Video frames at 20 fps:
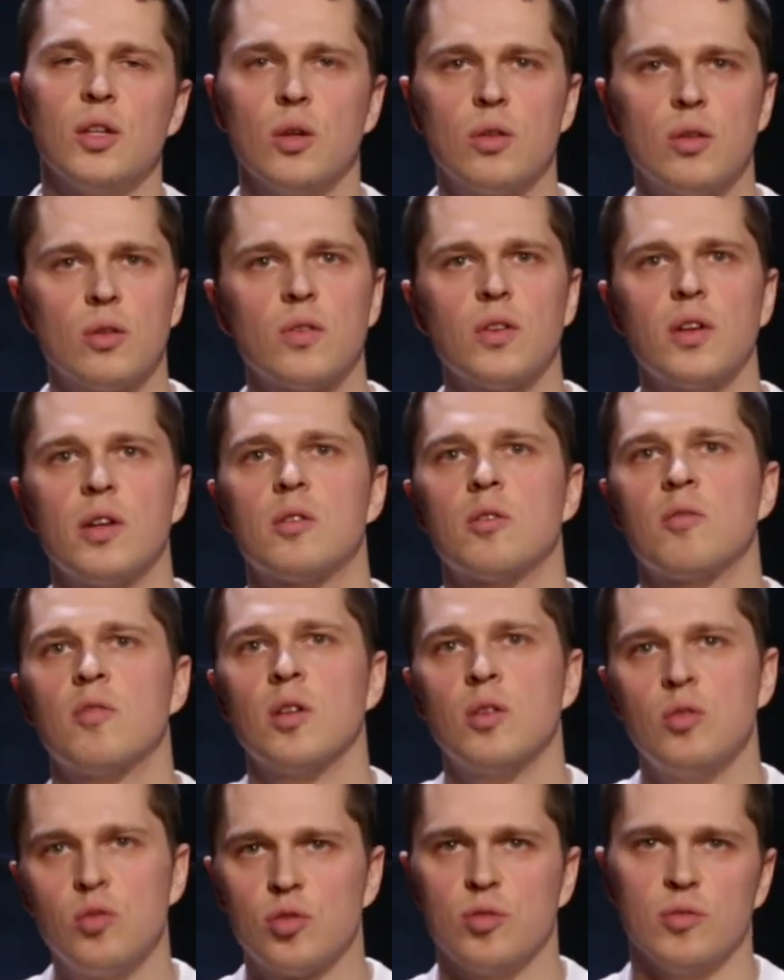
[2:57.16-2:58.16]
not only
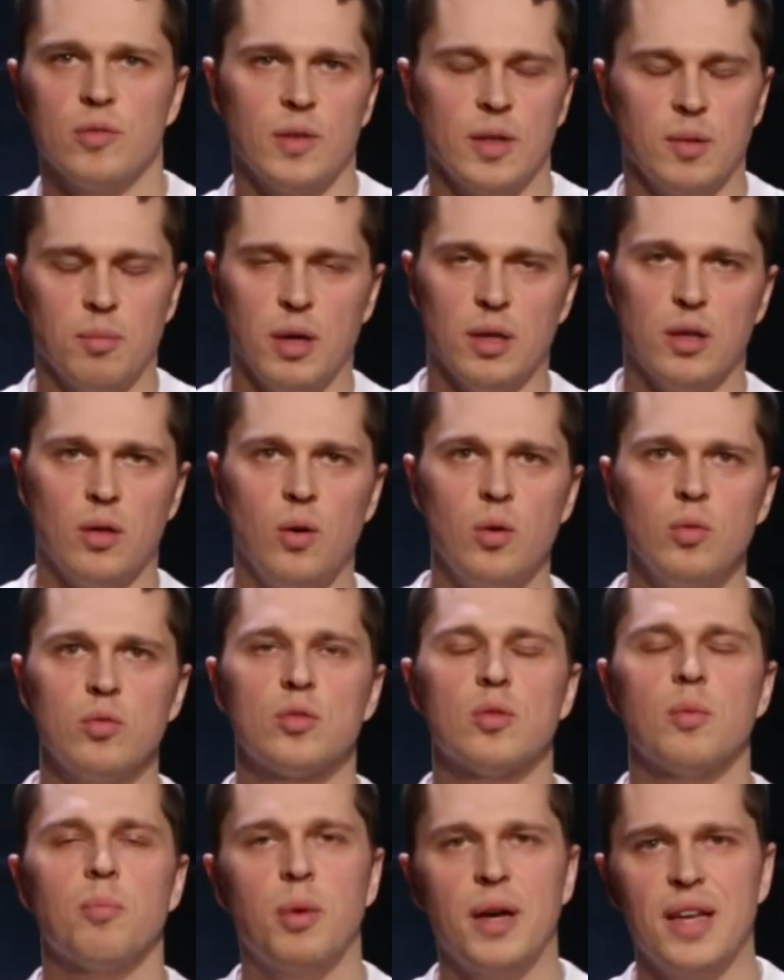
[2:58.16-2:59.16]
revolutionary, but
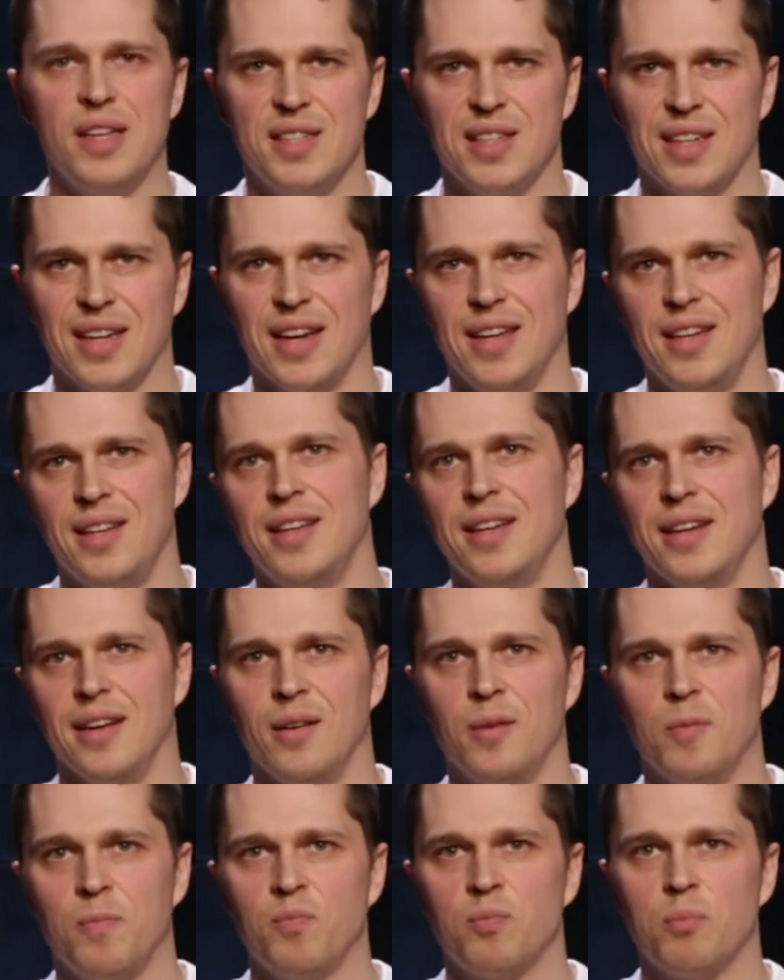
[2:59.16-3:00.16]
also basic idea,
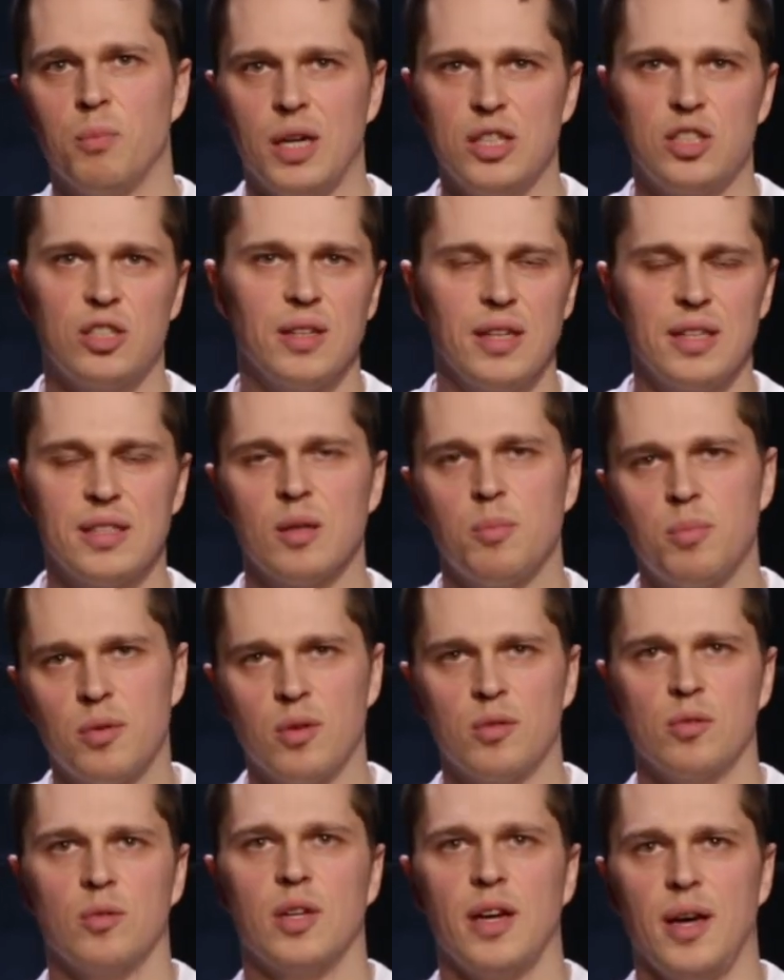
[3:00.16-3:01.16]
much less a
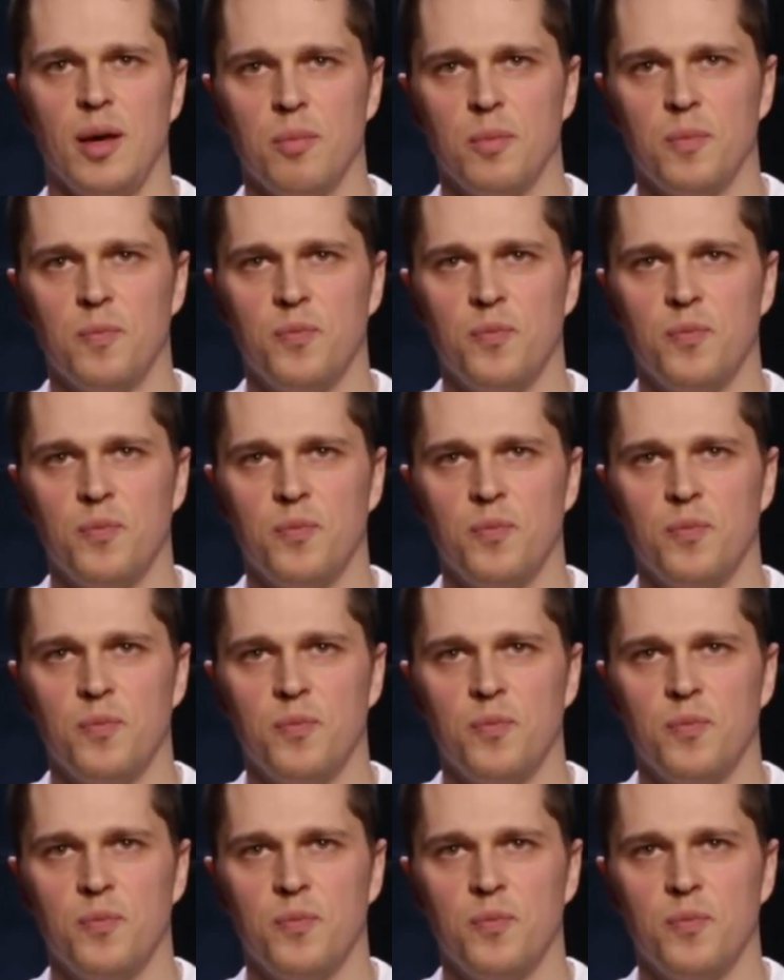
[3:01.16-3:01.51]
prototype.